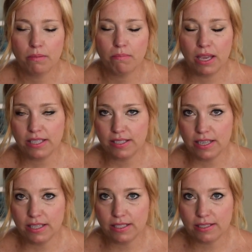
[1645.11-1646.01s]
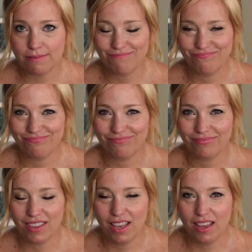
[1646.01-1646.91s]
Macy's,
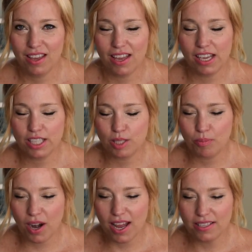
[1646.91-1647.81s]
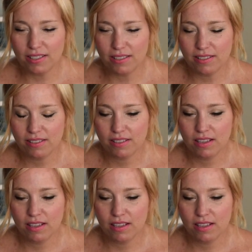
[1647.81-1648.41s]
Express.